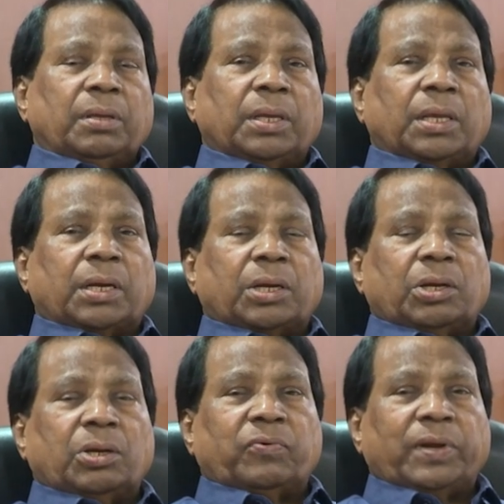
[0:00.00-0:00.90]

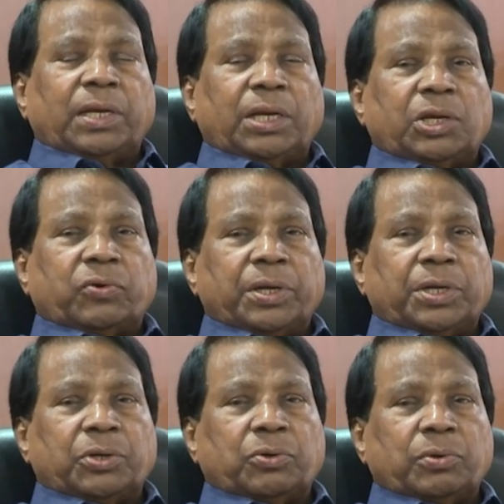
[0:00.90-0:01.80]
year twenty
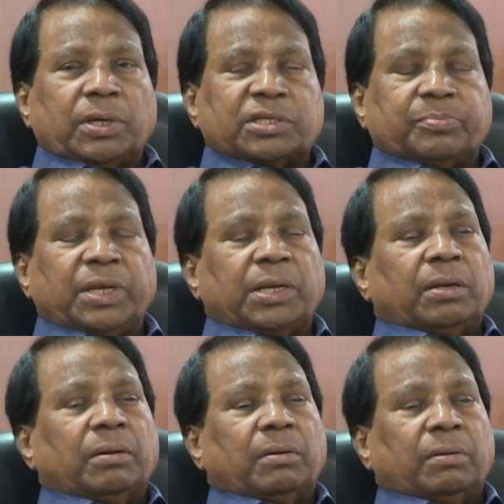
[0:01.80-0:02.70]
twenty-two has been
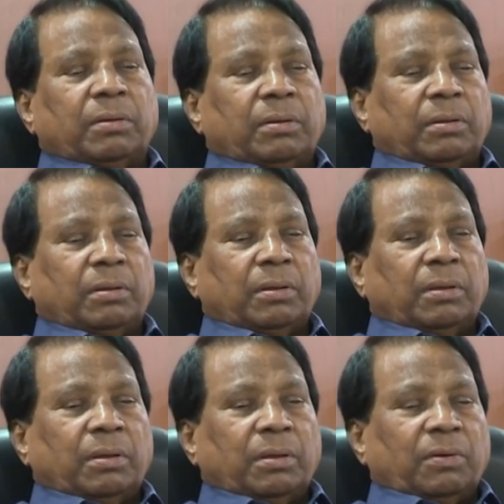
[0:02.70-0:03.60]

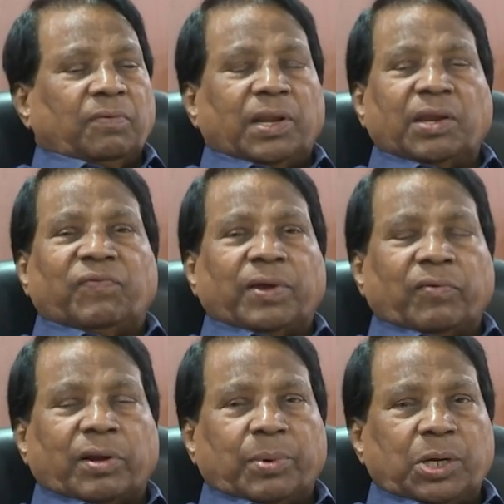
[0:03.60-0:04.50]
very
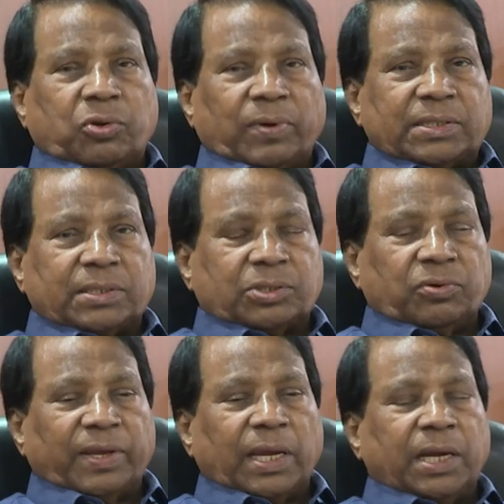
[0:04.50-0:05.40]
favorable to us,
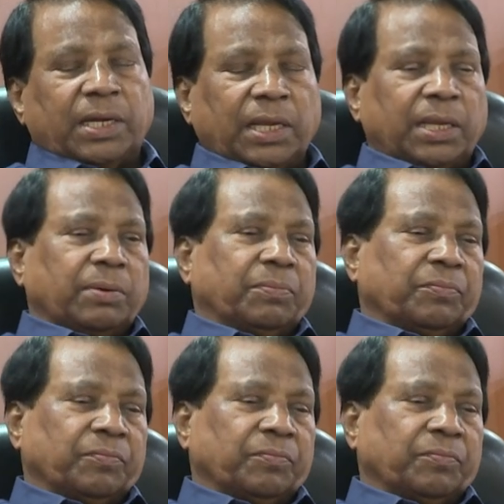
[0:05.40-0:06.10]
to V I T,